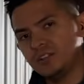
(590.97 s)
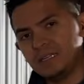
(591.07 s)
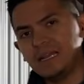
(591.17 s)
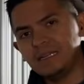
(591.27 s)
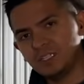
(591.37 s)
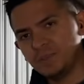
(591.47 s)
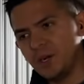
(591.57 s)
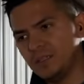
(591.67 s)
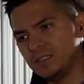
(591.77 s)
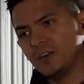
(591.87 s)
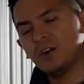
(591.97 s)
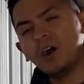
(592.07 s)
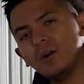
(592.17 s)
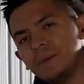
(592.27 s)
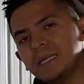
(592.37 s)
to 10-inch purlins are
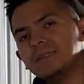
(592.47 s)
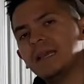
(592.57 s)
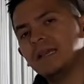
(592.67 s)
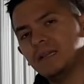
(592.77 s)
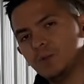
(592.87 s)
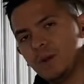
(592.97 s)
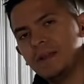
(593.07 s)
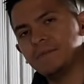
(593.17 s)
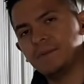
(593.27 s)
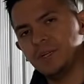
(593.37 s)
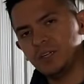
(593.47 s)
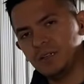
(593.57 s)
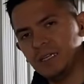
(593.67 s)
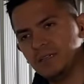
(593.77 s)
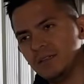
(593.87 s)
already taken away from your
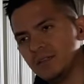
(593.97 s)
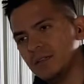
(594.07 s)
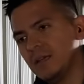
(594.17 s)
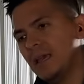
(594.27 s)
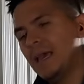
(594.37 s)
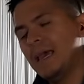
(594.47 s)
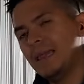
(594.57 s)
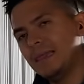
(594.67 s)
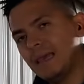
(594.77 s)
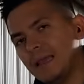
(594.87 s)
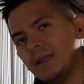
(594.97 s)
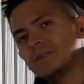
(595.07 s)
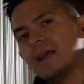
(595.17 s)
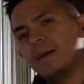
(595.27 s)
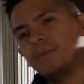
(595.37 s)
clearance, and then on
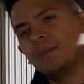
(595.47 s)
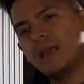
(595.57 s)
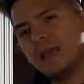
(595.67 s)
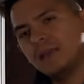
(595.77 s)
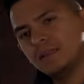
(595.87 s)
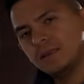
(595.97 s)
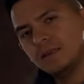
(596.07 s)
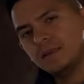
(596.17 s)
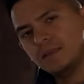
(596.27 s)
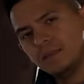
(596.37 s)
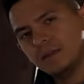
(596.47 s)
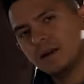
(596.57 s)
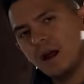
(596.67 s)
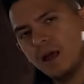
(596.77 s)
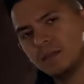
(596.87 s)
top of that, the
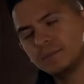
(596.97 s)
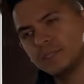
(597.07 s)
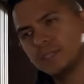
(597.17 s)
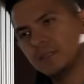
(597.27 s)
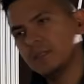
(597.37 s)
columns.